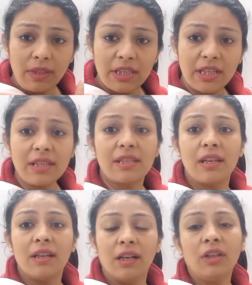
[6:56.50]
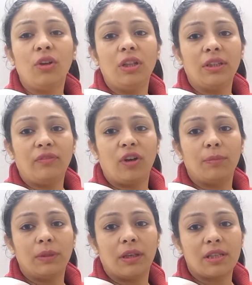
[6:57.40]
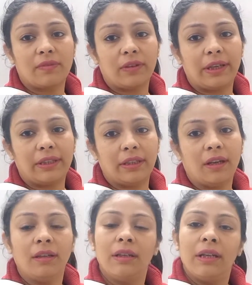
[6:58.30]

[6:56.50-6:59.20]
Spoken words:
Just learn all the formulas for area